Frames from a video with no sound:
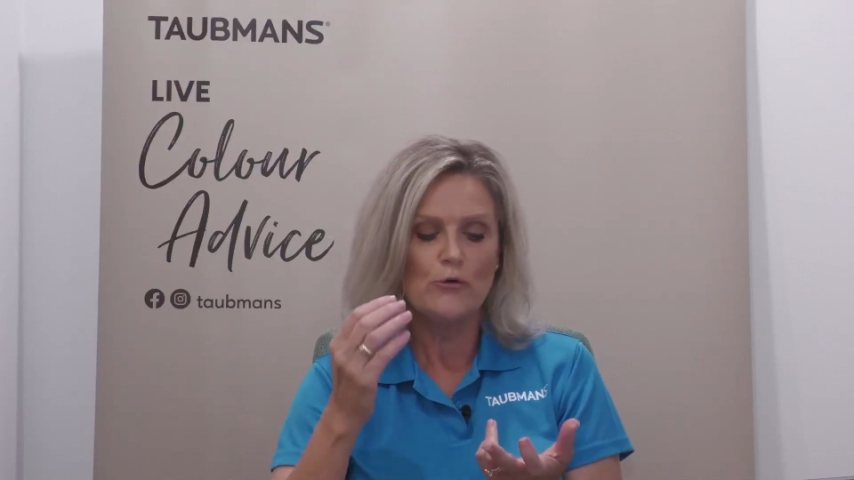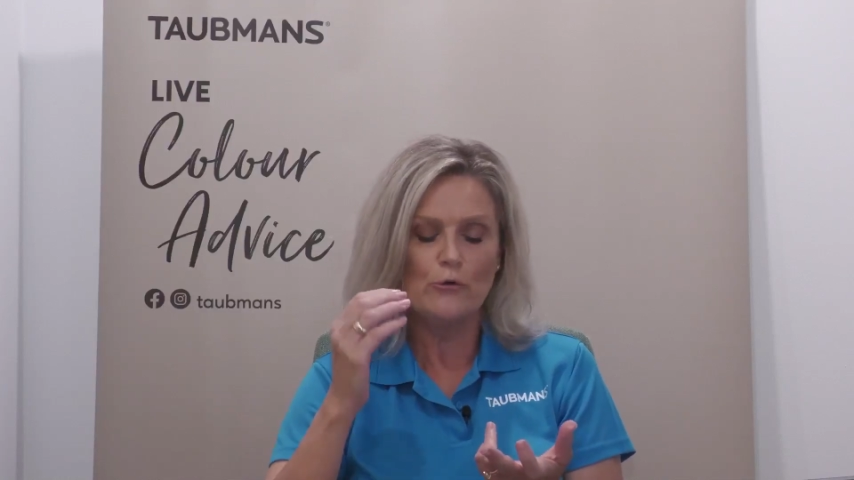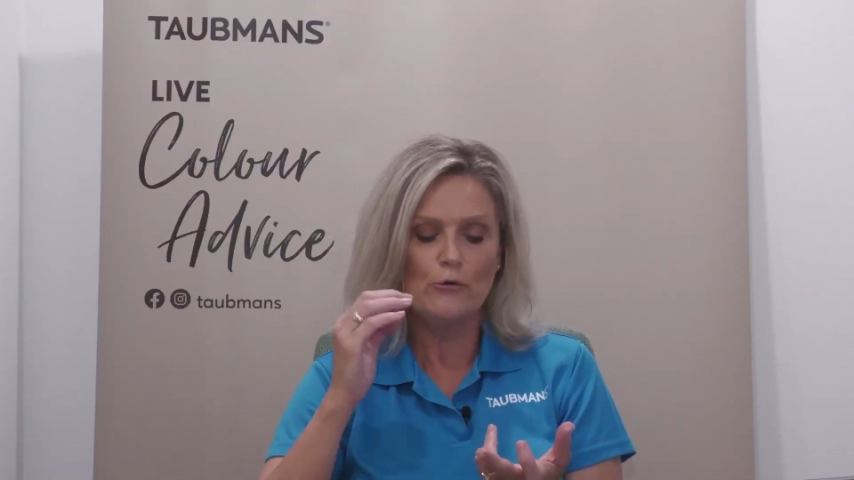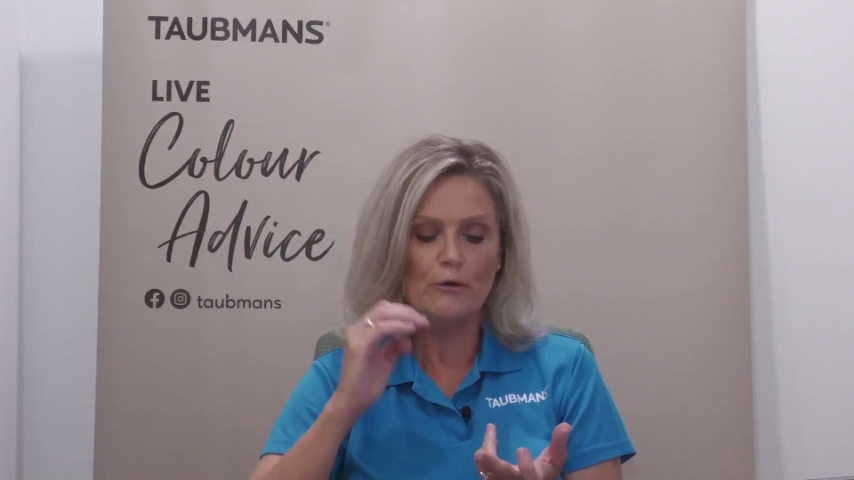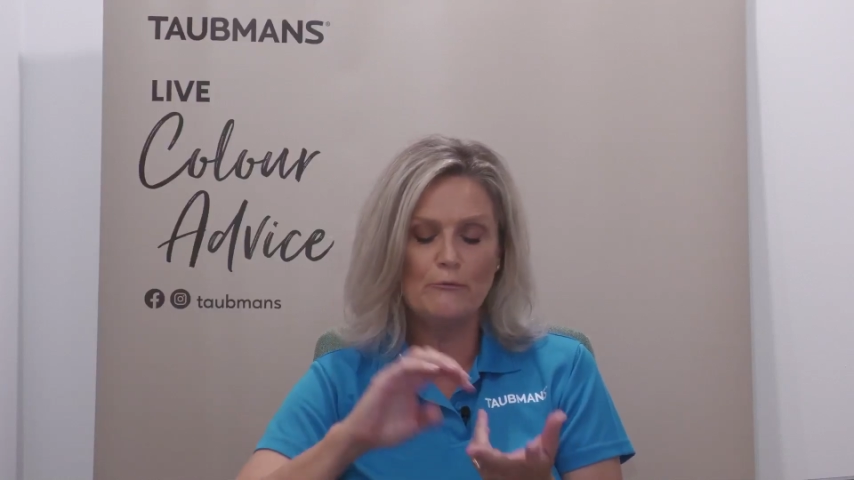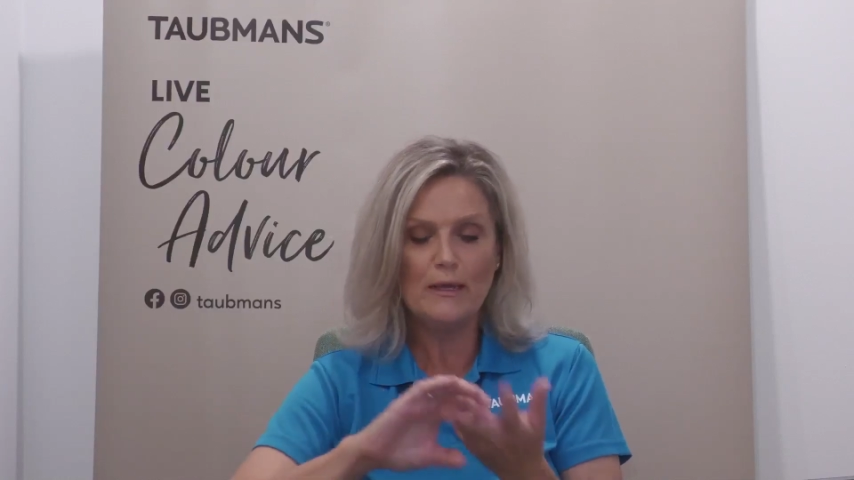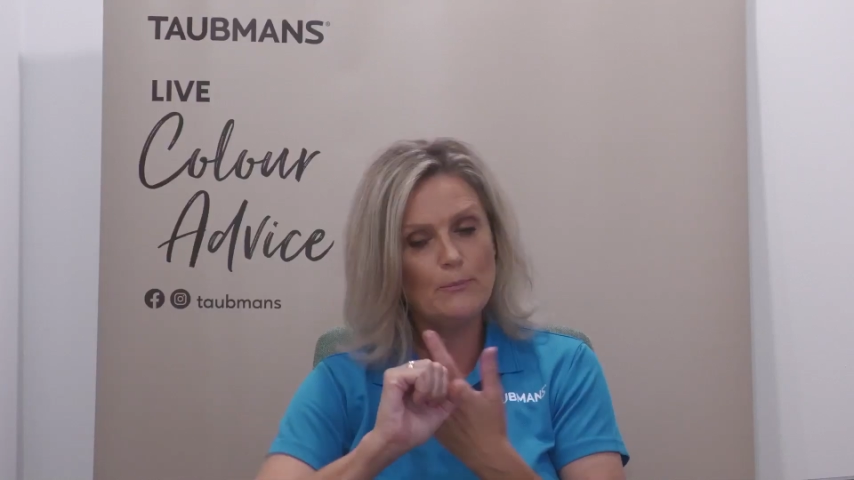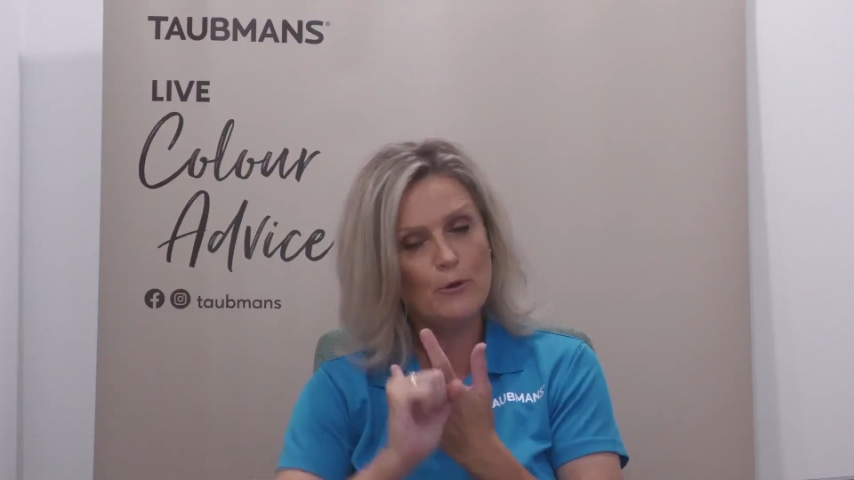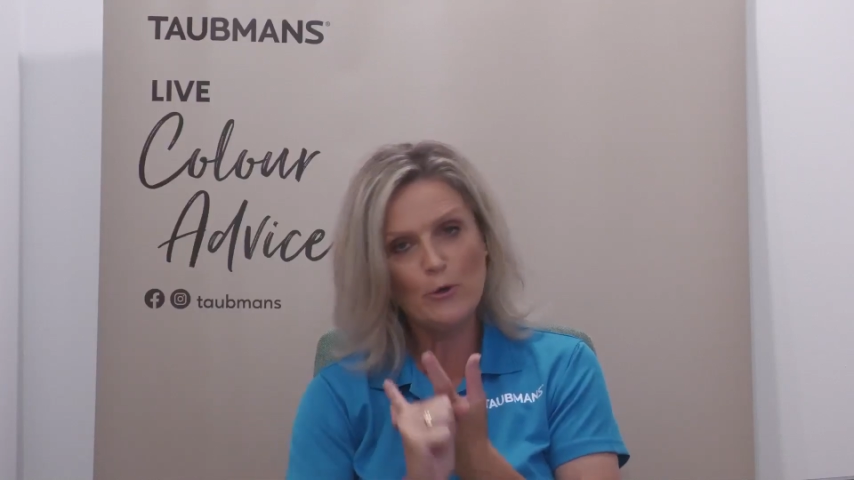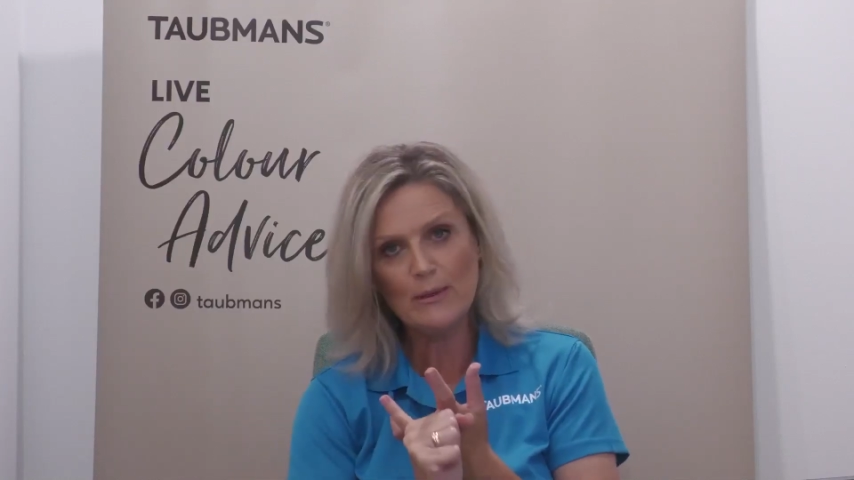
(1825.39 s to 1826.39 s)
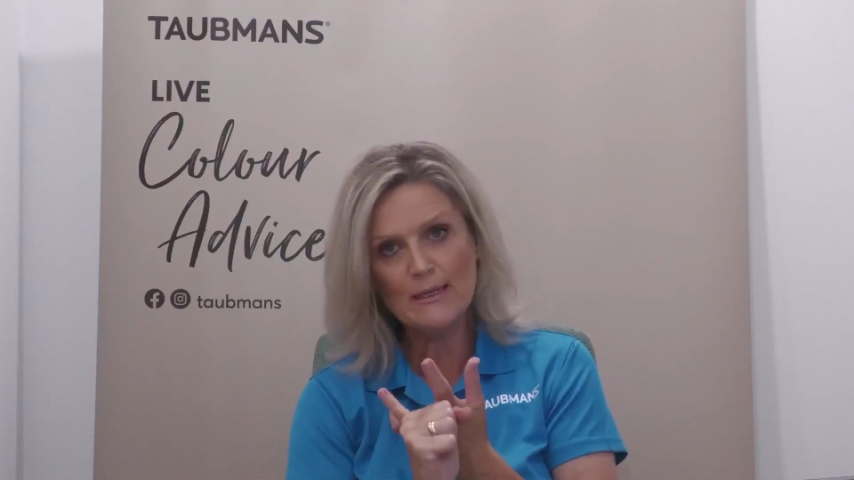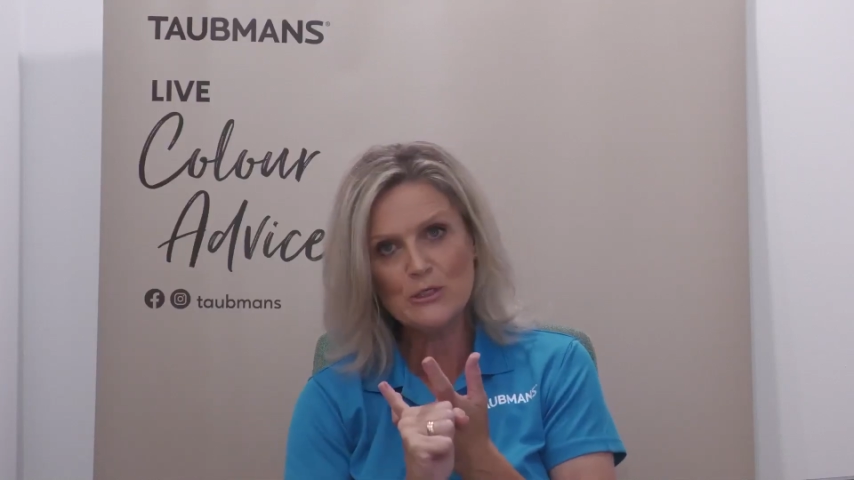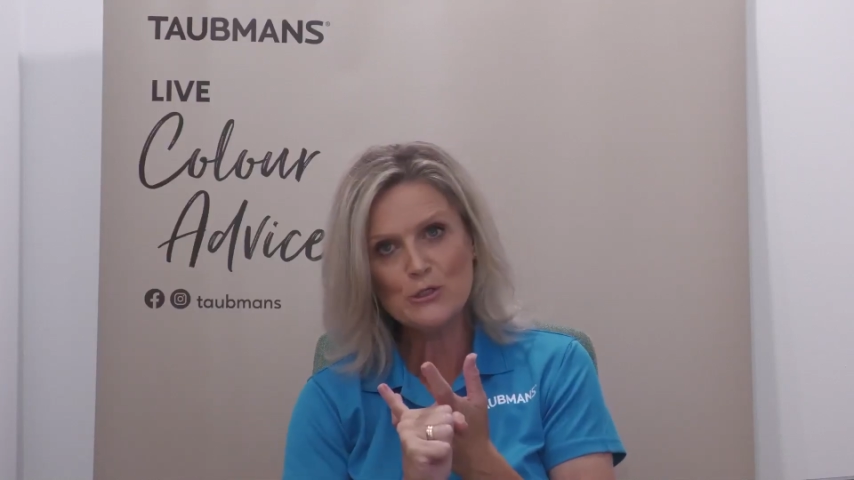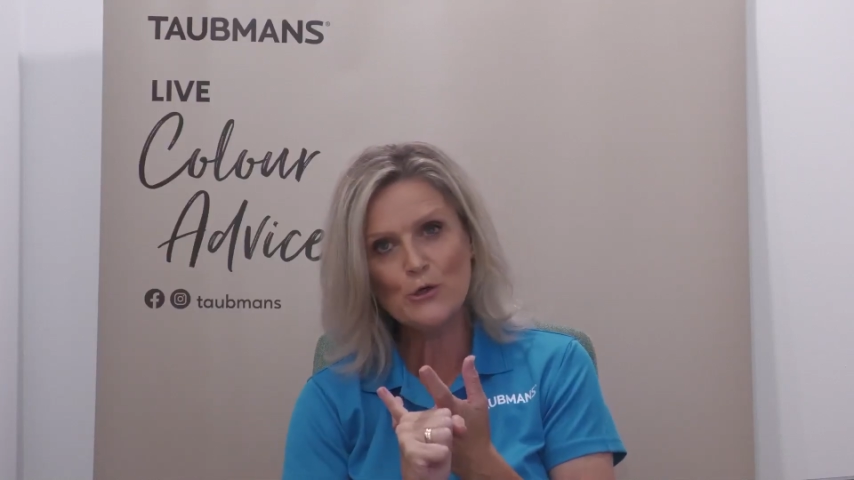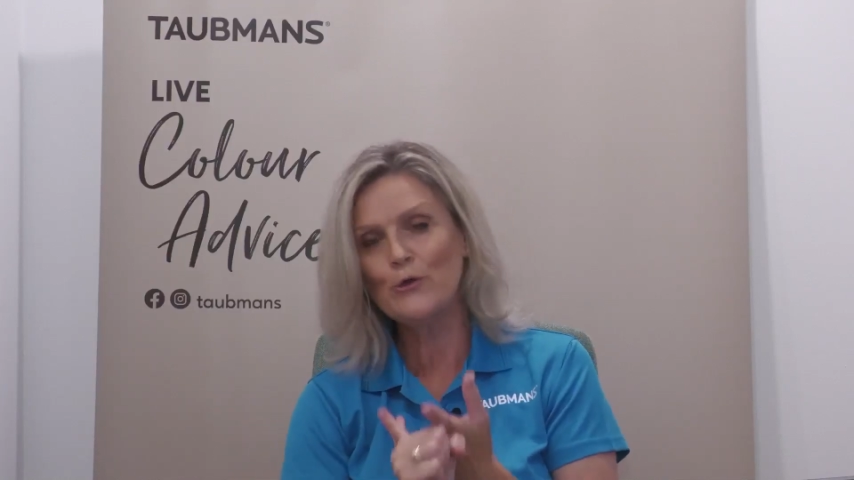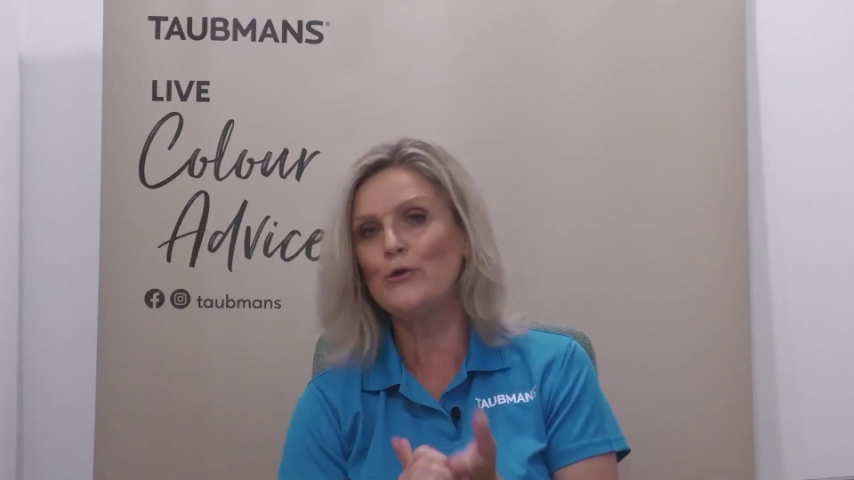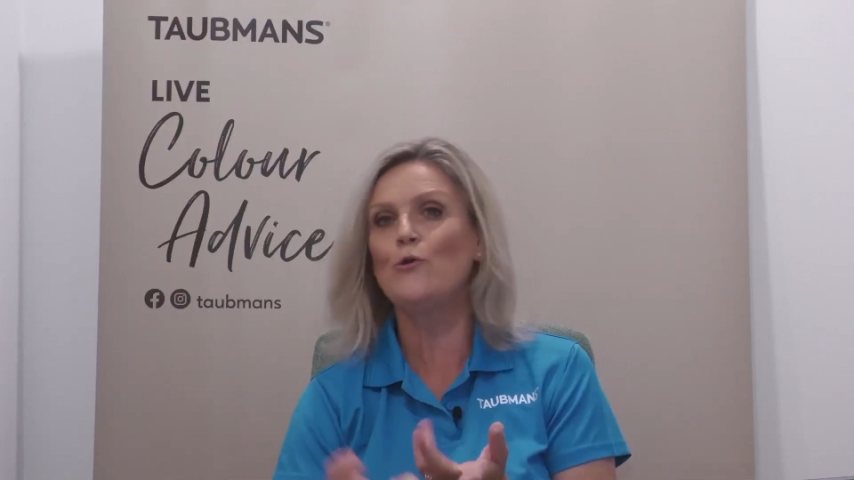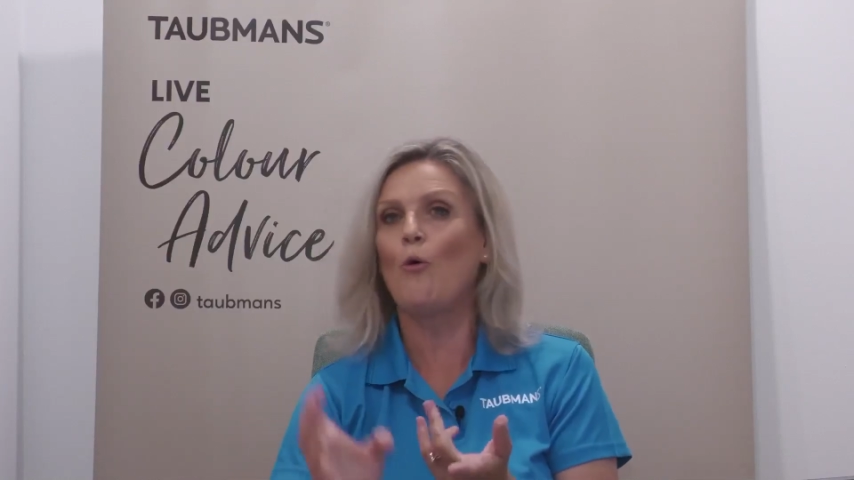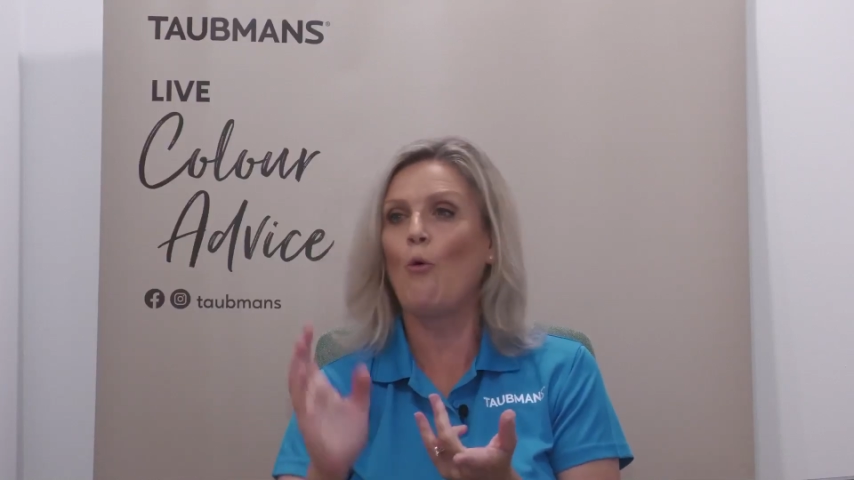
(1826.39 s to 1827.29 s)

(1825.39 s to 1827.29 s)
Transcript: or a reddy purple undertone,